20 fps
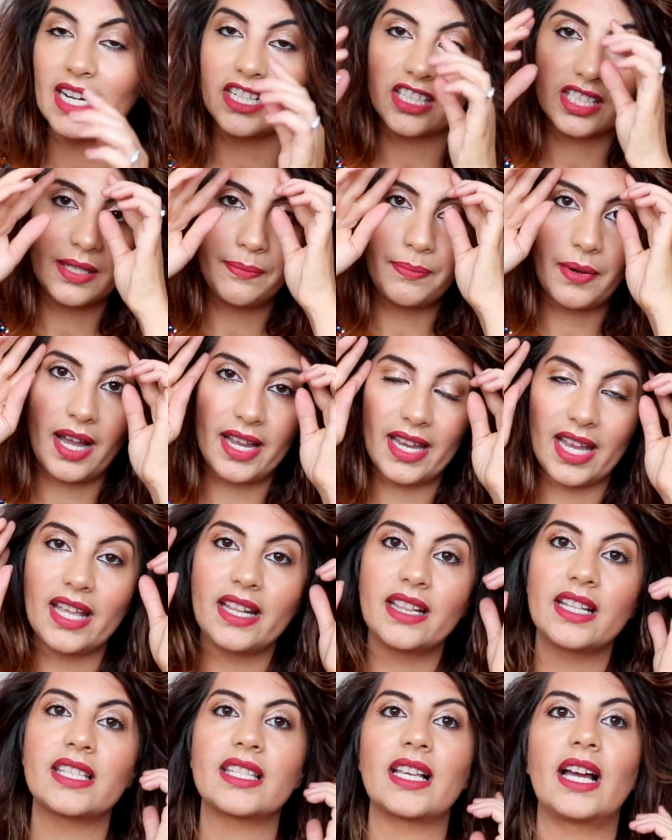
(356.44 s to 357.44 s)
actually buy
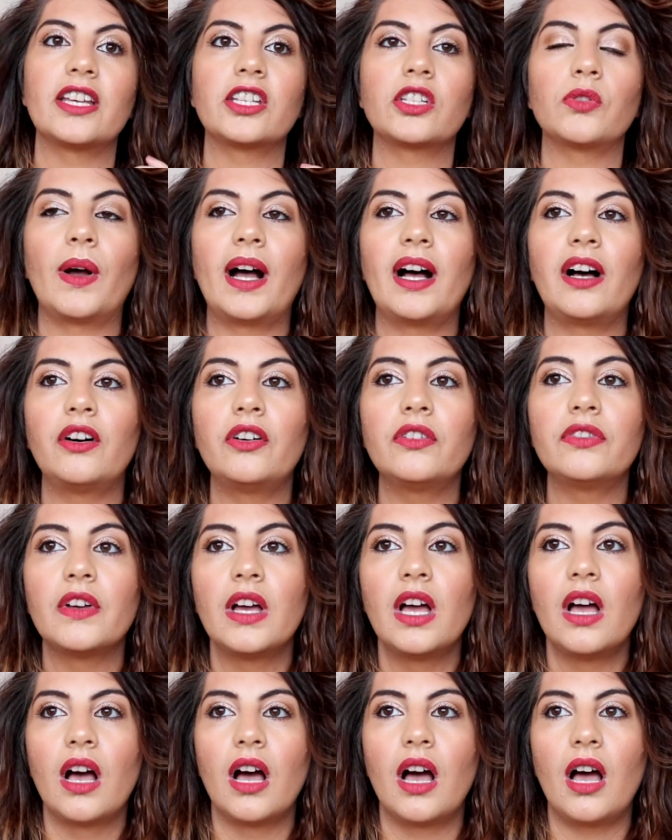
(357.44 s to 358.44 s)
it in the size twelve.
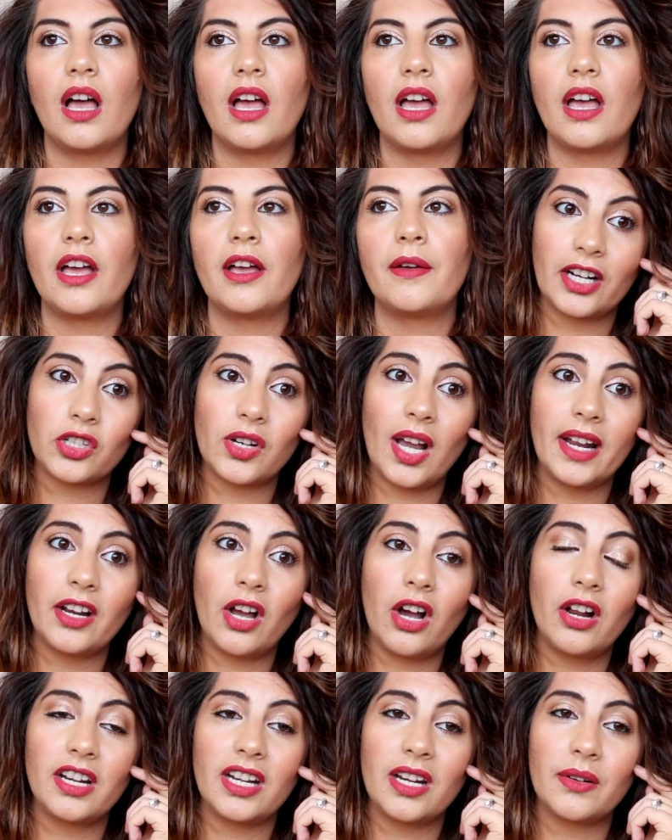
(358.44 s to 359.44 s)
Uh, I tried it
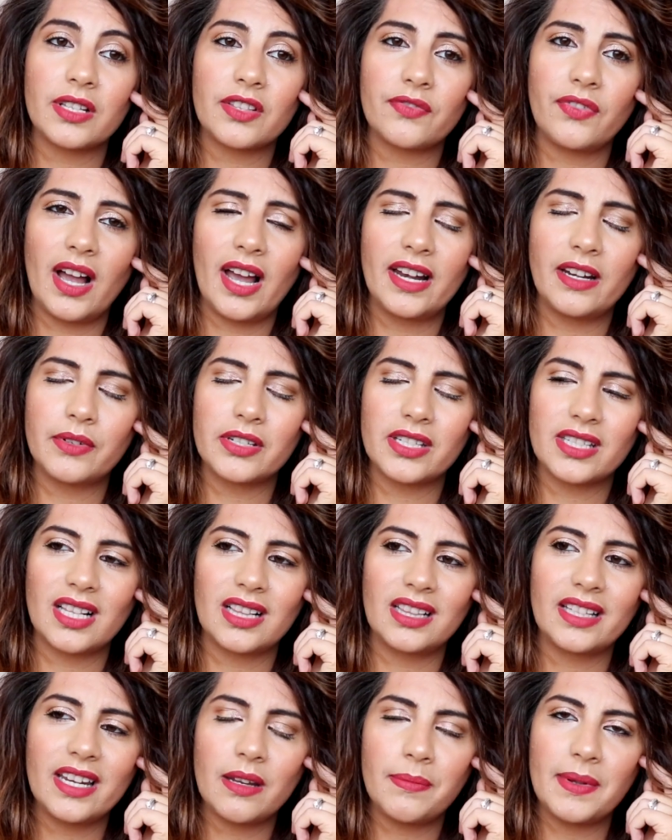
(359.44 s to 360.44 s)
on and it was fine, it was just
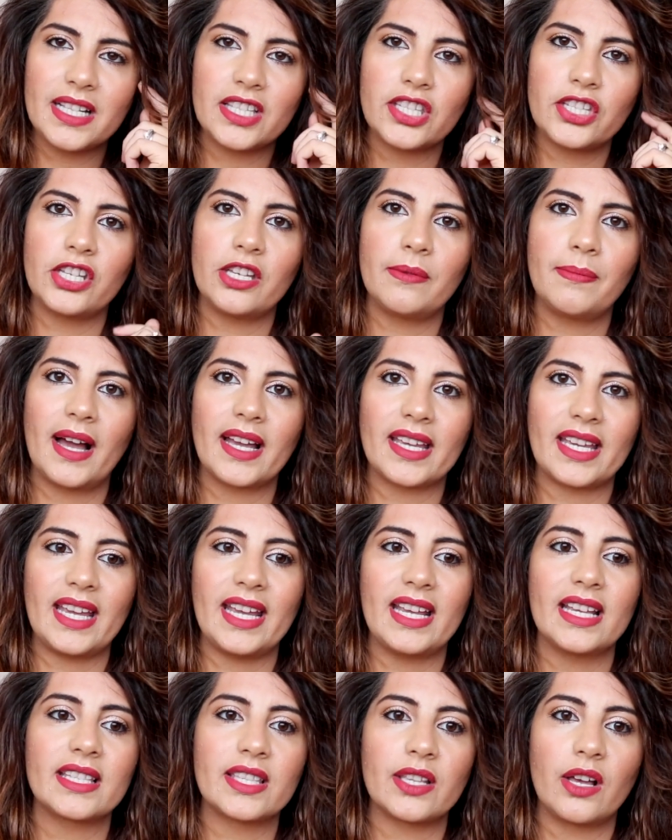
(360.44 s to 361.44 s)
a little bit too
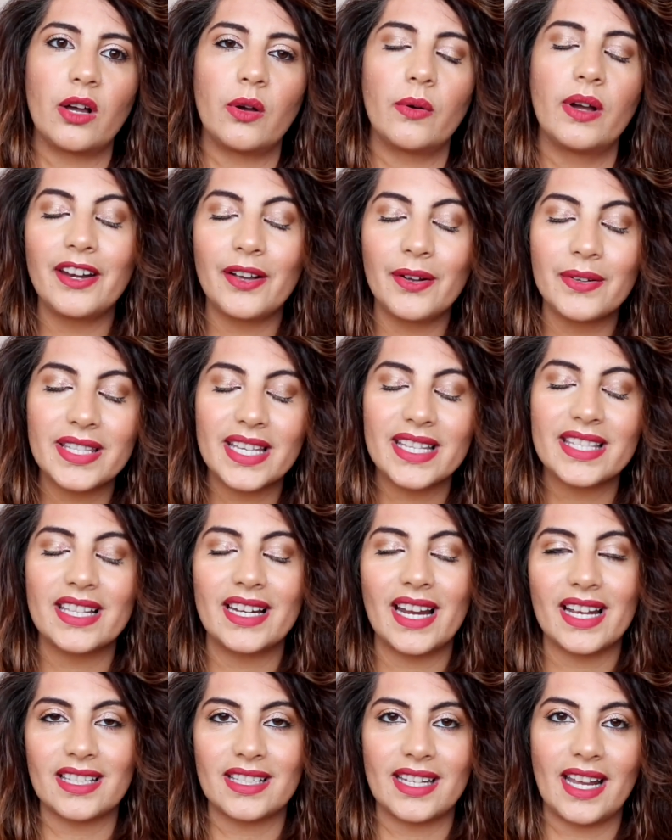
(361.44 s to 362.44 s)
baggy, so I noticed
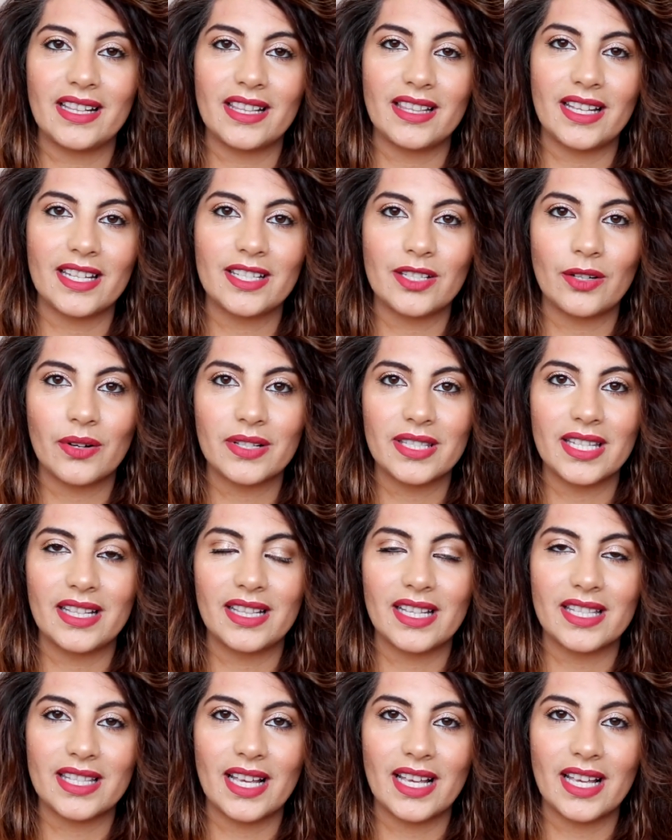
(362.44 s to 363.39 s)
the next day that they stocked it in the